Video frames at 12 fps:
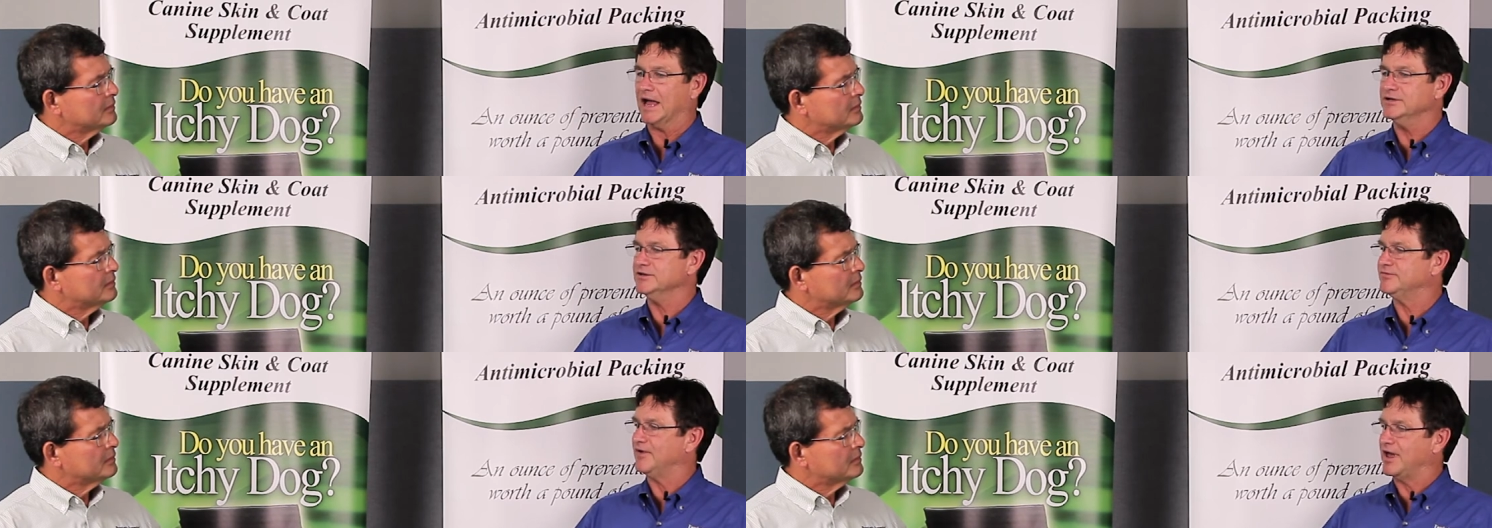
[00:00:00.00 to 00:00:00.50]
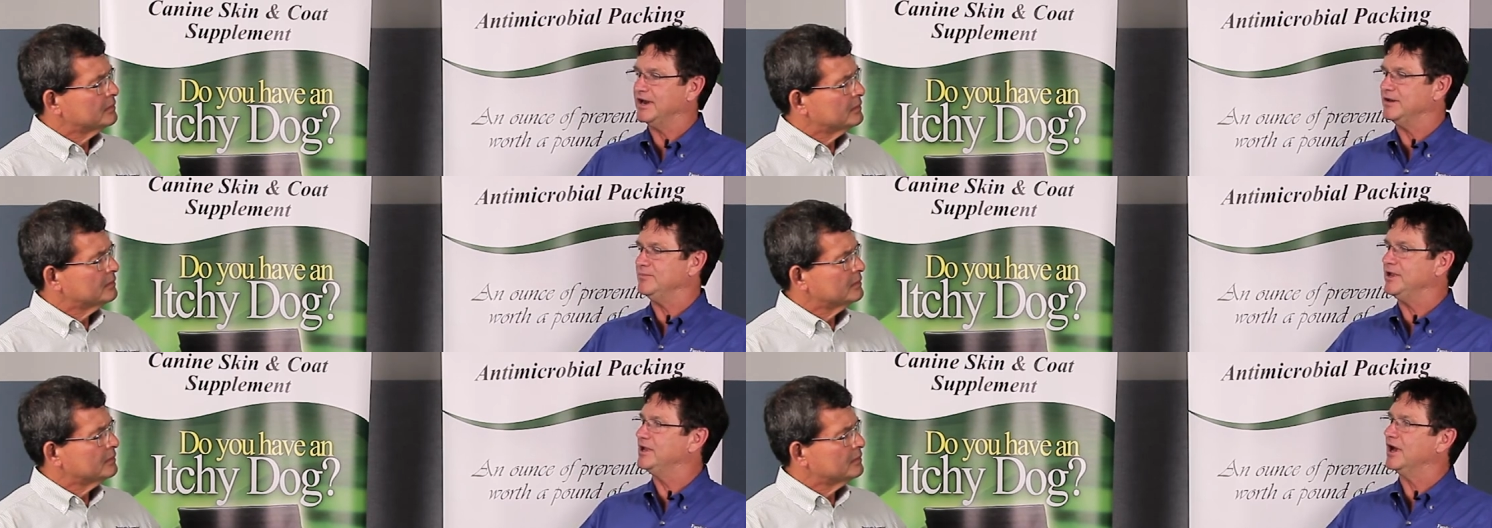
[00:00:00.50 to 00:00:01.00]
Speaker 1: just find it to
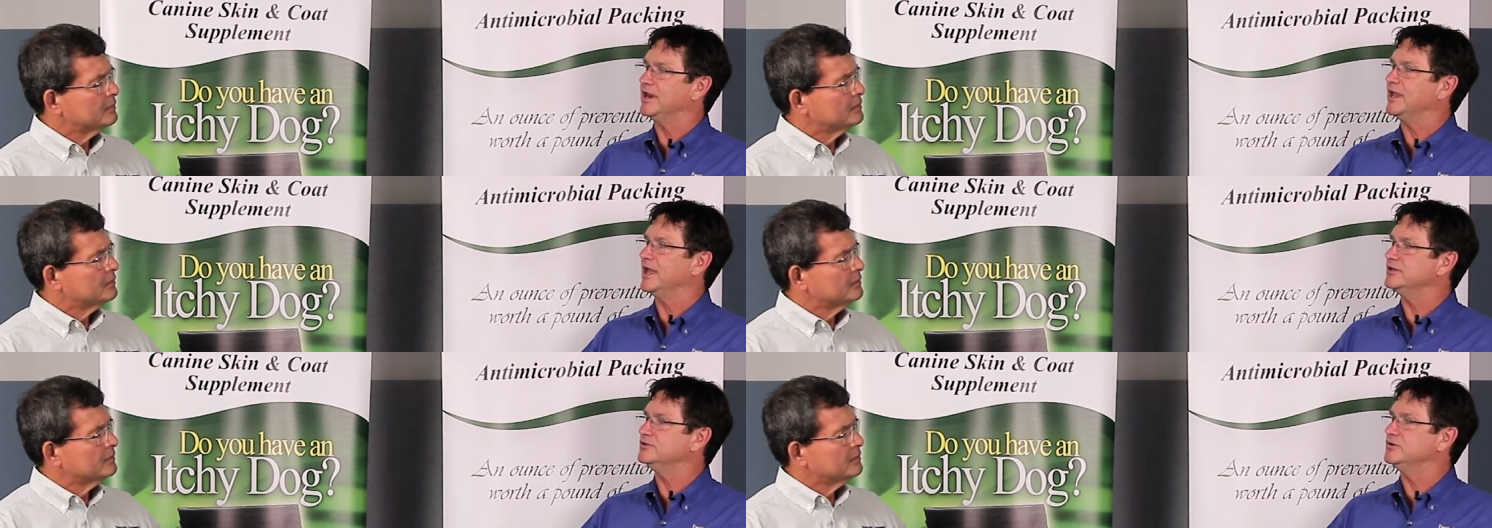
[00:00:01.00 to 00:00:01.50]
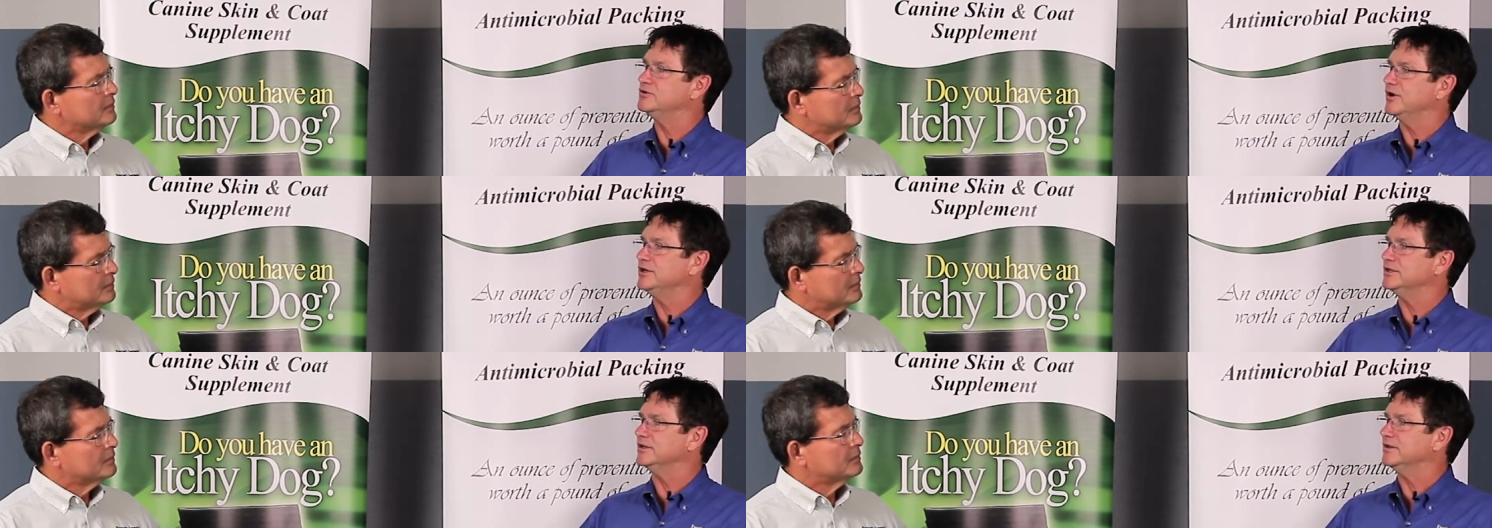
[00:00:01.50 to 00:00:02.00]
be cutting-edge
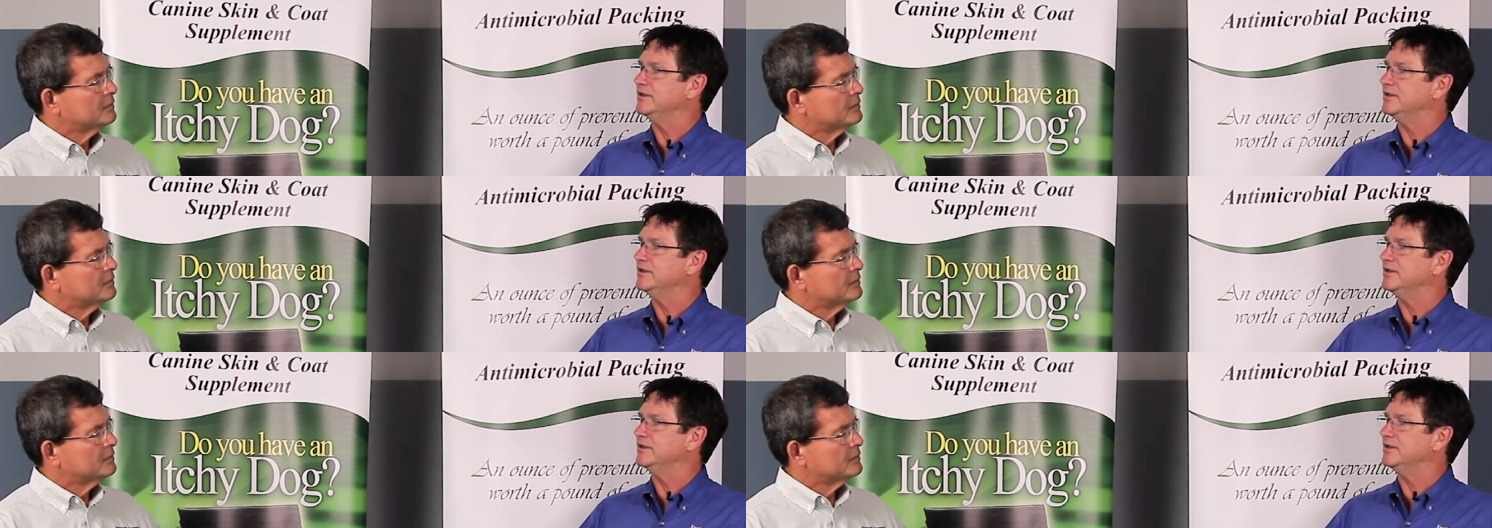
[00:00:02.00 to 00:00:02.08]
nutrition.